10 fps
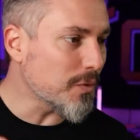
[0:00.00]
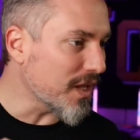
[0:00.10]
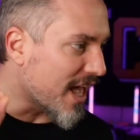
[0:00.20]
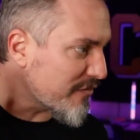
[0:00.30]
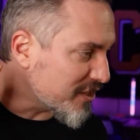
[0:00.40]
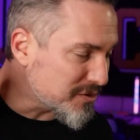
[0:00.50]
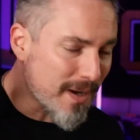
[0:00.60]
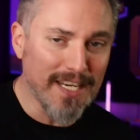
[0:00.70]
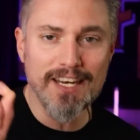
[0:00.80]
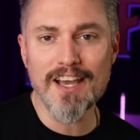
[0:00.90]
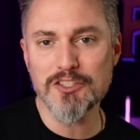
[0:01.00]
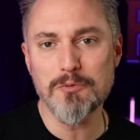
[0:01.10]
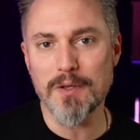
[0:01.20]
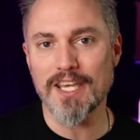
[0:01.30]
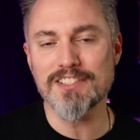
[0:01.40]
you will laugh because my
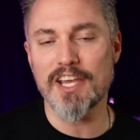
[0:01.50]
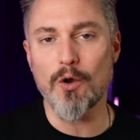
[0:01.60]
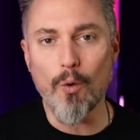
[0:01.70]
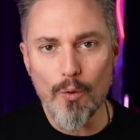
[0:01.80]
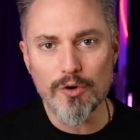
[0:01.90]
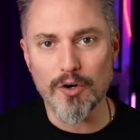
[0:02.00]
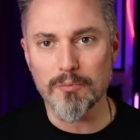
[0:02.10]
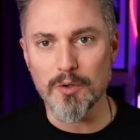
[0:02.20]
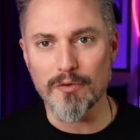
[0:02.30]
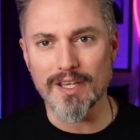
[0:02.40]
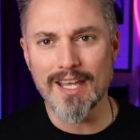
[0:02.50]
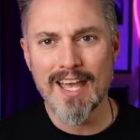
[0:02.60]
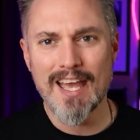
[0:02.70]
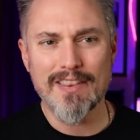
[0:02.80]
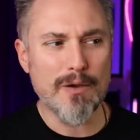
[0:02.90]
next pick is a horror movie
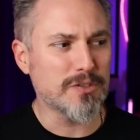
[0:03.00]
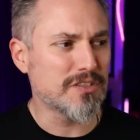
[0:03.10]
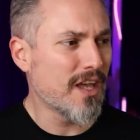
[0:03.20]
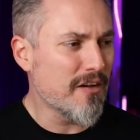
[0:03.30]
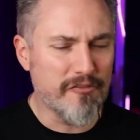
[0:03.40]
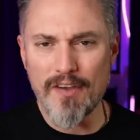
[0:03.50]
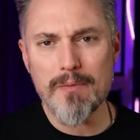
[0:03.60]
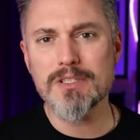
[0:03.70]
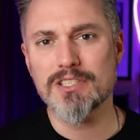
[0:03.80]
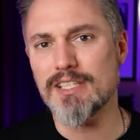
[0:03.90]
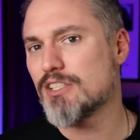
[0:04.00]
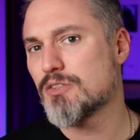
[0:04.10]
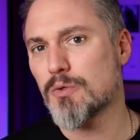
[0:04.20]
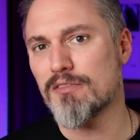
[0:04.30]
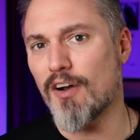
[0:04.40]
that was famously
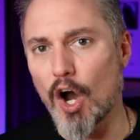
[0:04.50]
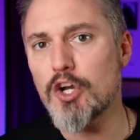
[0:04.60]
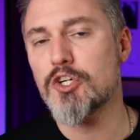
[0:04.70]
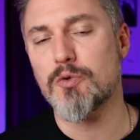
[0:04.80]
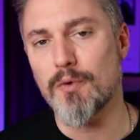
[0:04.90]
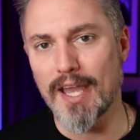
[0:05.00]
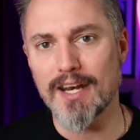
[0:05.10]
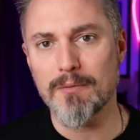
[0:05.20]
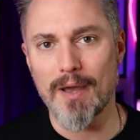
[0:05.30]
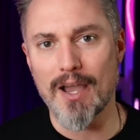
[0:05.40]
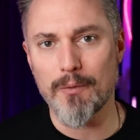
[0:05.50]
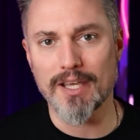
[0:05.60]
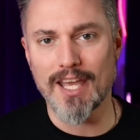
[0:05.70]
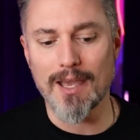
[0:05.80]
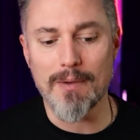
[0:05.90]
sort of underrated back when
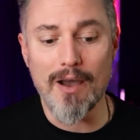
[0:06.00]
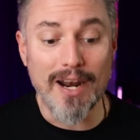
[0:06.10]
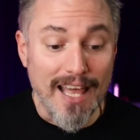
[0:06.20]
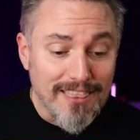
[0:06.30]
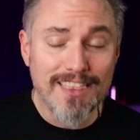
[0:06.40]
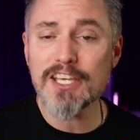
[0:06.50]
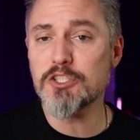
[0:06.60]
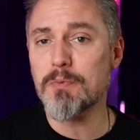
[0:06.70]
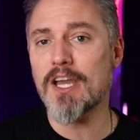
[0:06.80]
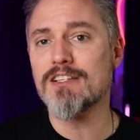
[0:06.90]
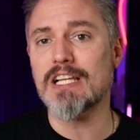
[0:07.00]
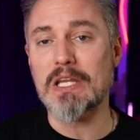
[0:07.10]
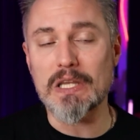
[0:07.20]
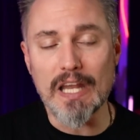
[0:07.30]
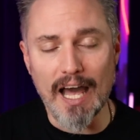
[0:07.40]
it came out, and I think it's because a
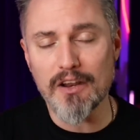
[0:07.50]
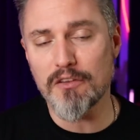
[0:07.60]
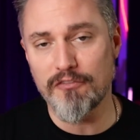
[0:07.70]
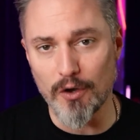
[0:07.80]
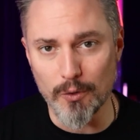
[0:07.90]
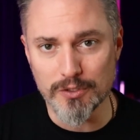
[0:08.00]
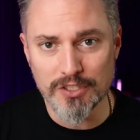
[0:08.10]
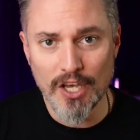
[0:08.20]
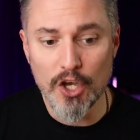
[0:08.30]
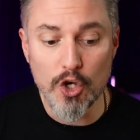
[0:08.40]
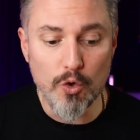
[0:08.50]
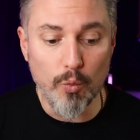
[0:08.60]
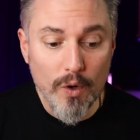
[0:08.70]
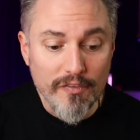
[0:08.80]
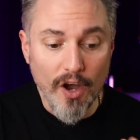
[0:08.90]
lot of the folks who
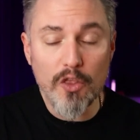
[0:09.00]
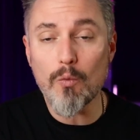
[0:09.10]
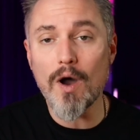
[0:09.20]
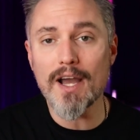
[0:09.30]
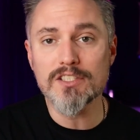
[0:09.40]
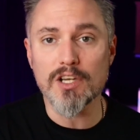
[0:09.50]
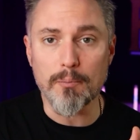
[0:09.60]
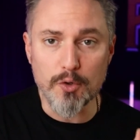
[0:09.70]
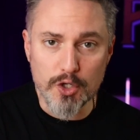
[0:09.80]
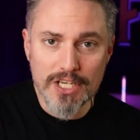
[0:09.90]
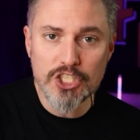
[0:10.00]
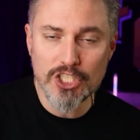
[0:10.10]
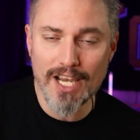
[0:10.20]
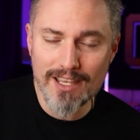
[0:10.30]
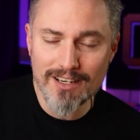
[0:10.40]
would have otherwise
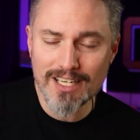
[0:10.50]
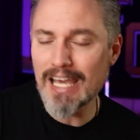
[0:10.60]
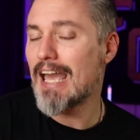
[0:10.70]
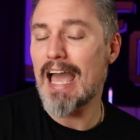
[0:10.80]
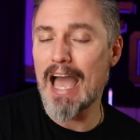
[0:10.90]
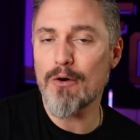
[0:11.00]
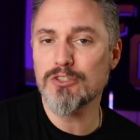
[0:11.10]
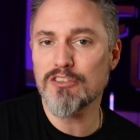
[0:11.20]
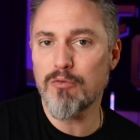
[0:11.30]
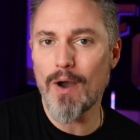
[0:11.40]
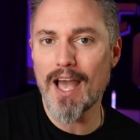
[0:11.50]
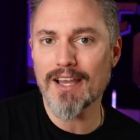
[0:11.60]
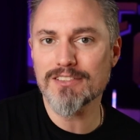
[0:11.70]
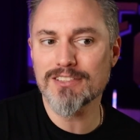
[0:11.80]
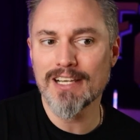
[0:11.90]
appreciated House of
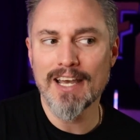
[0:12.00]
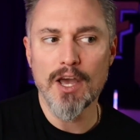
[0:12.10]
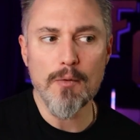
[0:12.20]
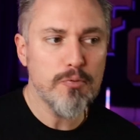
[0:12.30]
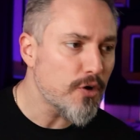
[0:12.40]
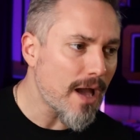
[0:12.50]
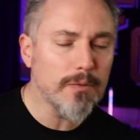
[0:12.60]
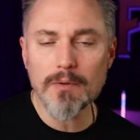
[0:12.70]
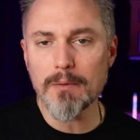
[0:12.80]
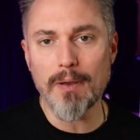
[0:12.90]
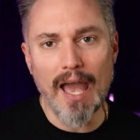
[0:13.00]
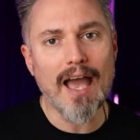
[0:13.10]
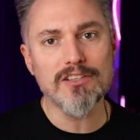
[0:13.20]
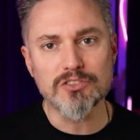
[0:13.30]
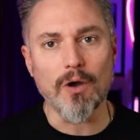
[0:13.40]
Wax probably
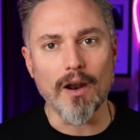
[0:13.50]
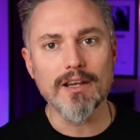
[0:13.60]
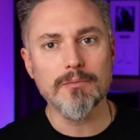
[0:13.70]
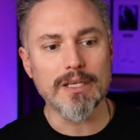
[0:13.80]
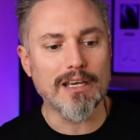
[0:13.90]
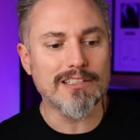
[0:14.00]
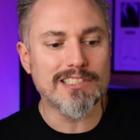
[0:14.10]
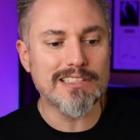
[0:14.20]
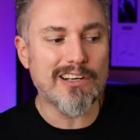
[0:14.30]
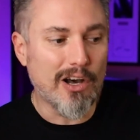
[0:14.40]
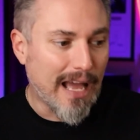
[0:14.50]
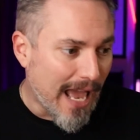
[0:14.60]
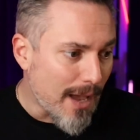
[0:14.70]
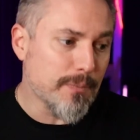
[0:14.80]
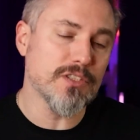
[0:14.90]
passed on it because it
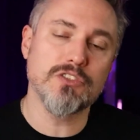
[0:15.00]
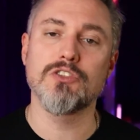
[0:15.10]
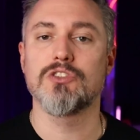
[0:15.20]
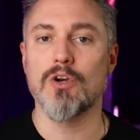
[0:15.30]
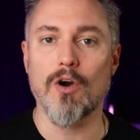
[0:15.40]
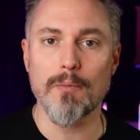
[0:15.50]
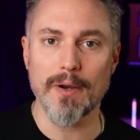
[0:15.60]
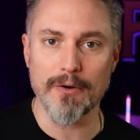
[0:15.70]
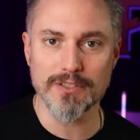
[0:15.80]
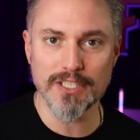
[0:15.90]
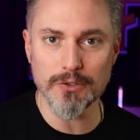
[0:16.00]
happens to star Paris